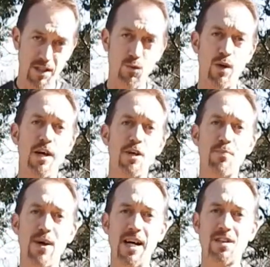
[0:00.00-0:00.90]
while you're
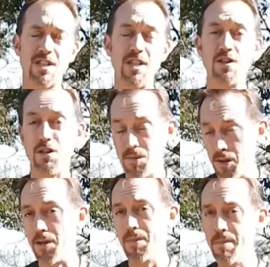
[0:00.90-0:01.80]
practicing, you're
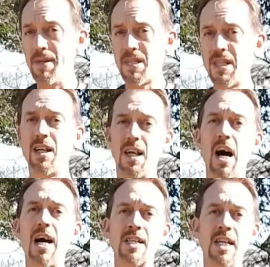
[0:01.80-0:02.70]
going to be missing a
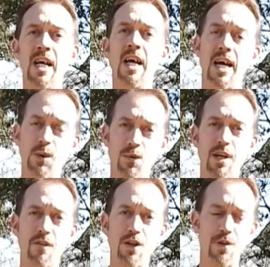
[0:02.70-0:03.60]
lot, and
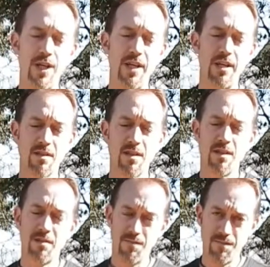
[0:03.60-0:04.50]
whenever you hit
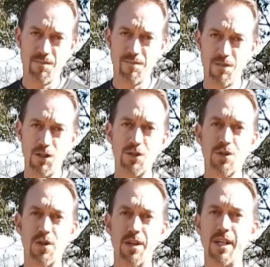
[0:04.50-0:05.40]
your
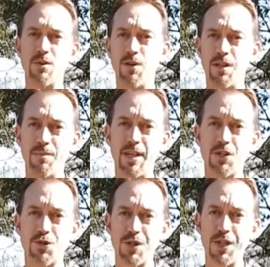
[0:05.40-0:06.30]
target, whether it be a
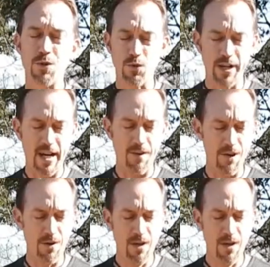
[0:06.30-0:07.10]
tree or what have you,